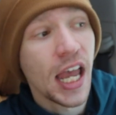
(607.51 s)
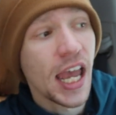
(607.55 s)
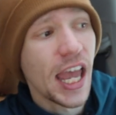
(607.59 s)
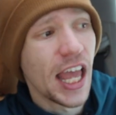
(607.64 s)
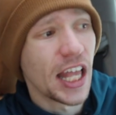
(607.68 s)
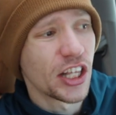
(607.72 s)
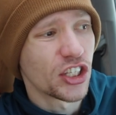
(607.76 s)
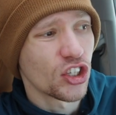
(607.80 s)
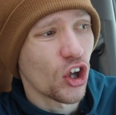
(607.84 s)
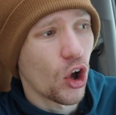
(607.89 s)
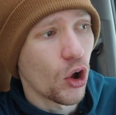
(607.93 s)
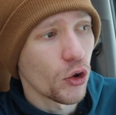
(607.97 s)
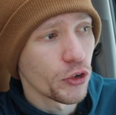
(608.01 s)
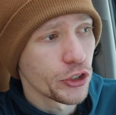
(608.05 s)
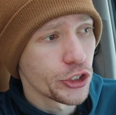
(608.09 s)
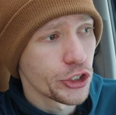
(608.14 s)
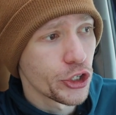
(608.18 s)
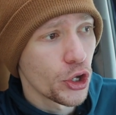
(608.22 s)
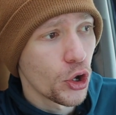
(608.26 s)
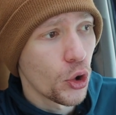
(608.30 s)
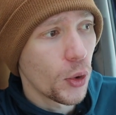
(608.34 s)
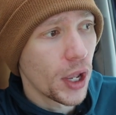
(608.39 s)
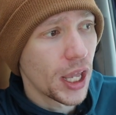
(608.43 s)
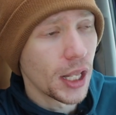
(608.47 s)
It's
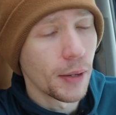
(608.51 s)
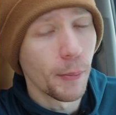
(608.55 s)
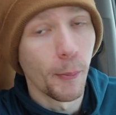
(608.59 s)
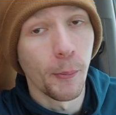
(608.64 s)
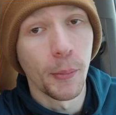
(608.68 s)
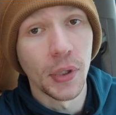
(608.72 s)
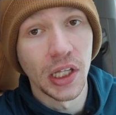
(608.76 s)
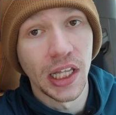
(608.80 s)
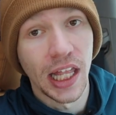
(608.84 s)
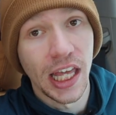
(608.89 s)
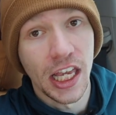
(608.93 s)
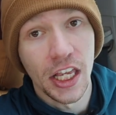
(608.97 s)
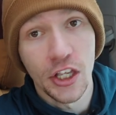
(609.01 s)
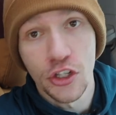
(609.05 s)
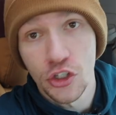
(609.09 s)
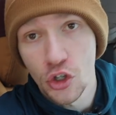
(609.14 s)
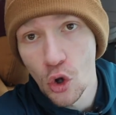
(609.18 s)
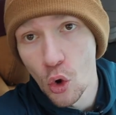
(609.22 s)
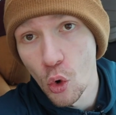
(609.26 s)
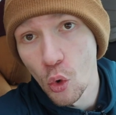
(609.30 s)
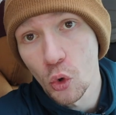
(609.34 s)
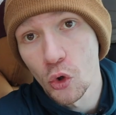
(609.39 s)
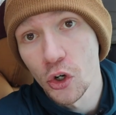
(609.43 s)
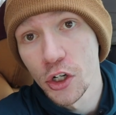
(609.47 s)
also in blaze
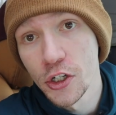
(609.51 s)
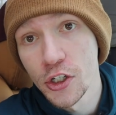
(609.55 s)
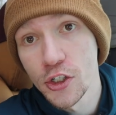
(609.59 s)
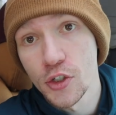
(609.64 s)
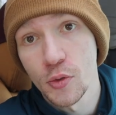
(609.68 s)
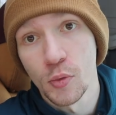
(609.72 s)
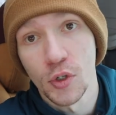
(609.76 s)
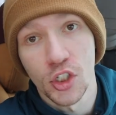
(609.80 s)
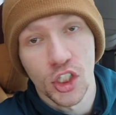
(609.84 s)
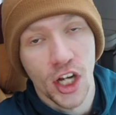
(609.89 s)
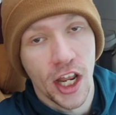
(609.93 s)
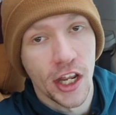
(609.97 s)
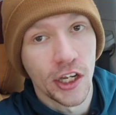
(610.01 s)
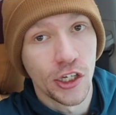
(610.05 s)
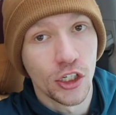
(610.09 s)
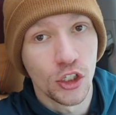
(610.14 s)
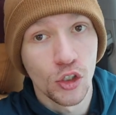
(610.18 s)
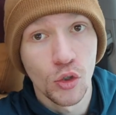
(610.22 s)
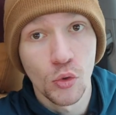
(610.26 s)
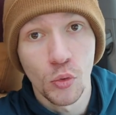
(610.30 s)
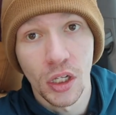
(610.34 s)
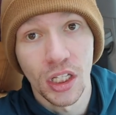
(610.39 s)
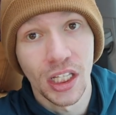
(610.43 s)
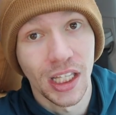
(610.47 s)
orange, which I
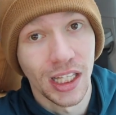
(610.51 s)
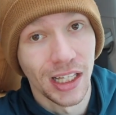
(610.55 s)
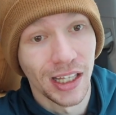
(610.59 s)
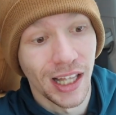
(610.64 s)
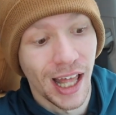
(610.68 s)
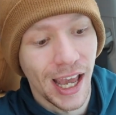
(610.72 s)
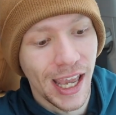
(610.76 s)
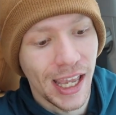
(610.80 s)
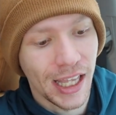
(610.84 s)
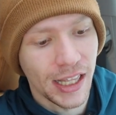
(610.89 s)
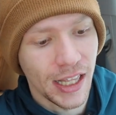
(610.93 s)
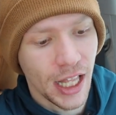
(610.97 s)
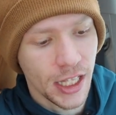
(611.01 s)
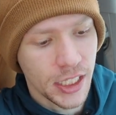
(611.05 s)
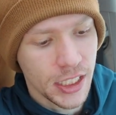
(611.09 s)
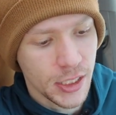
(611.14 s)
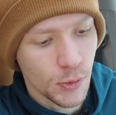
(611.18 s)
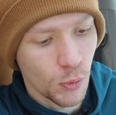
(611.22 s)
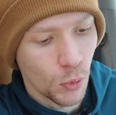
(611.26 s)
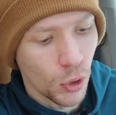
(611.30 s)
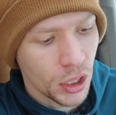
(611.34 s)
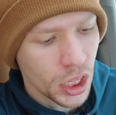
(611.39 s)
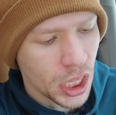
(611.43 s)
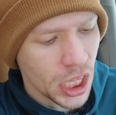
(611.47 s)
do really like. That's
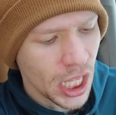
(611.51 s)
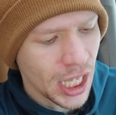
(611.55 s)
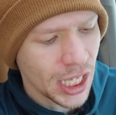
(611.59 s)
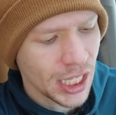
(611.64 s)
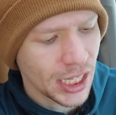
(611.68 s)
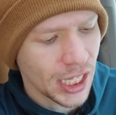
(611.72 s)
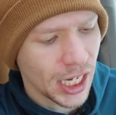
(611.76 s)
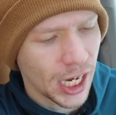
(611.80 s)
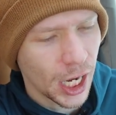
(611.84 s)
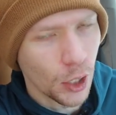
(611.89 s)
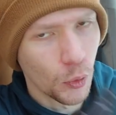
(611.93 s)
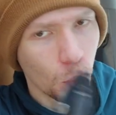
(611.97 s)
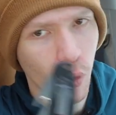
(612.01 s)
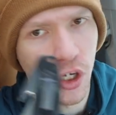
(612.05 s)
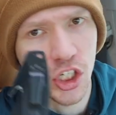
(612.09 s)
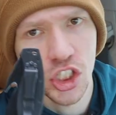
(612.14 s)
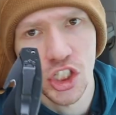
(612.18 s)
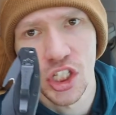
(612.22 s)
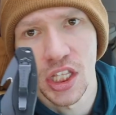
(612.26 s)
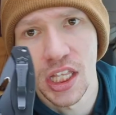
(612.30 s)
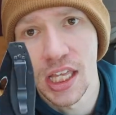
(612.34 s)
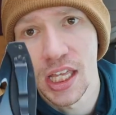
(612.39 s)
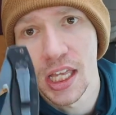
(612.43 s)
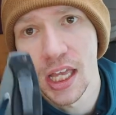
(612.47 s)
one thing that I
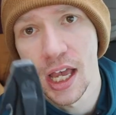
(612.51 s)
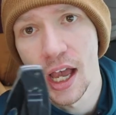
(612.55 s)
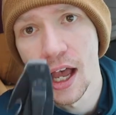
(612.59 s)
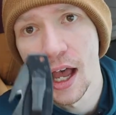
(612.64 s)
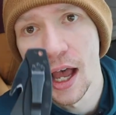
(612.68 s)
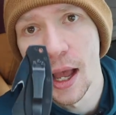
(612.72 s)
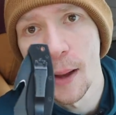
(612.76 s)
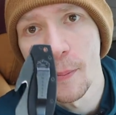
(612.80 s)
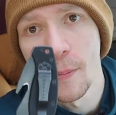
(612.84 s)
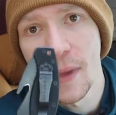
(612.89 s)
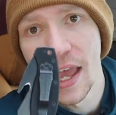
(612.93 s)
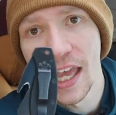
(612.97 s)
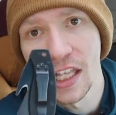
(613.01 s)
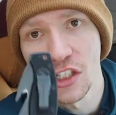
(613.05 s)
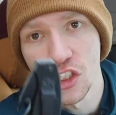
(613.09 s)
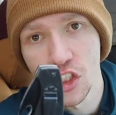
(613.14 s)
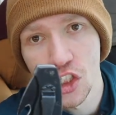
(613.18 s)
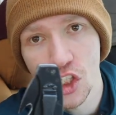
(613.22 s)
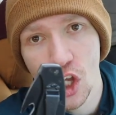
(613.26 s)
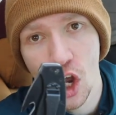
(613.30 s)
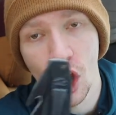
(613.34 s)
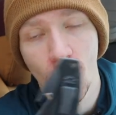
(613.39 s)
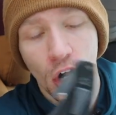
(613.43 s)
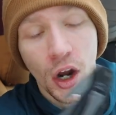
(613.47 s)
wish the um, N
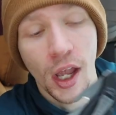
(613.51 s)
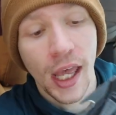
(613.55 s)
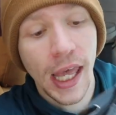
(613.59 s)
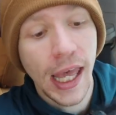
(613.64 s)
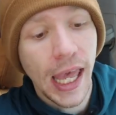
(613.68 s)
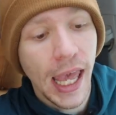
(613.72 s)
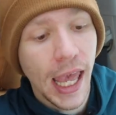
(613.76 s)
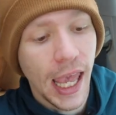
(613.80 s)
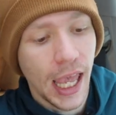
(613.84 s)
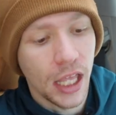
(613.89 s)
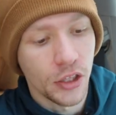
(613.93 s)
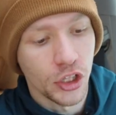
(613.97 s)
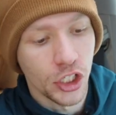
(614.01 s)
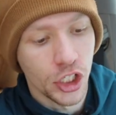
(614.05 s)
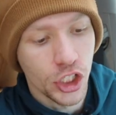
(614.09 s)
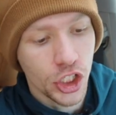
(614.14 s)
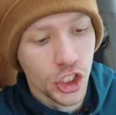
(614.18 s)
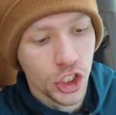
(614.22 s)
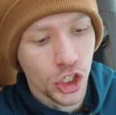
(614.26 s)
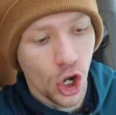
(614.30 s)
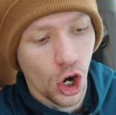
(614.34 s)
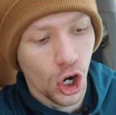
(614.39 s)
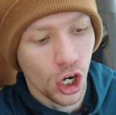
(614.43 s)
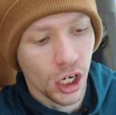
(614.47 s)
SAR and the
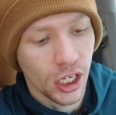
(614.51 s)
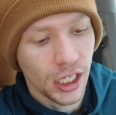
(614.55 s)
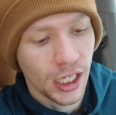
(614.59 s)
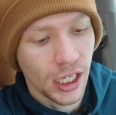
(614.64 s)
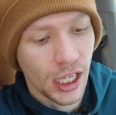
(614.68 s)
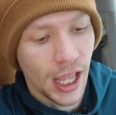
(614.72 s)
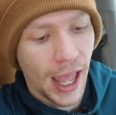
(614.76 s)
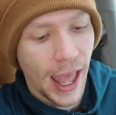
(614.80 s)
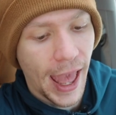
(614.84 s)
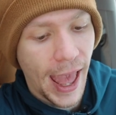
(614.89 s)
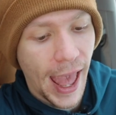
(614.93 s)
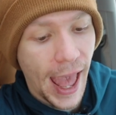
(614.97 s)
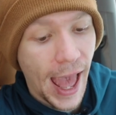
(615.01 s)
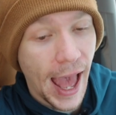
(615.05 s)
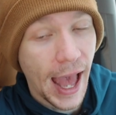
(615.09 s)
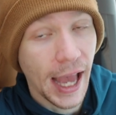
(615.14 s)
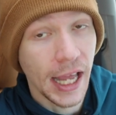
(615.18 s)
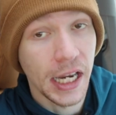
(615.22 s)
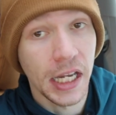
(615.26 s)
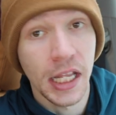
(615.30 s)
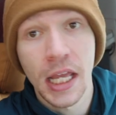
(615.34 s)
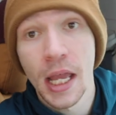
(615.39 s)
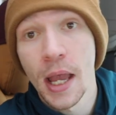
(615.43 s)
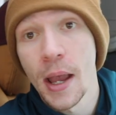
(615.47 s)
SARK
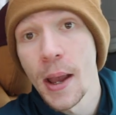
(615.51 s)
had.